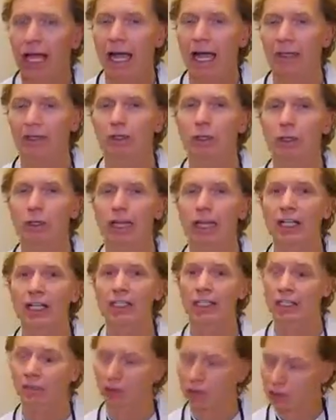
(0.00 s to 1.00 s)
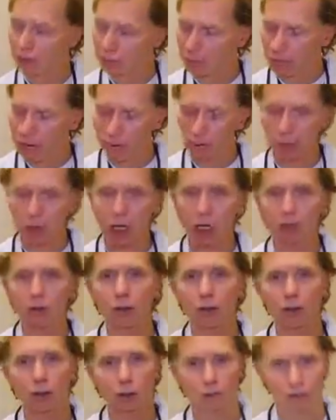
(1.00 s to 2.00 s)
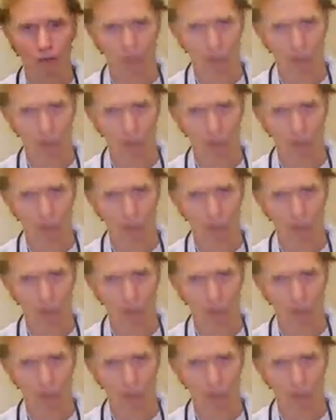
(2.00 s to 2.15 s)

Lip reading: and creation of these mamelon grooves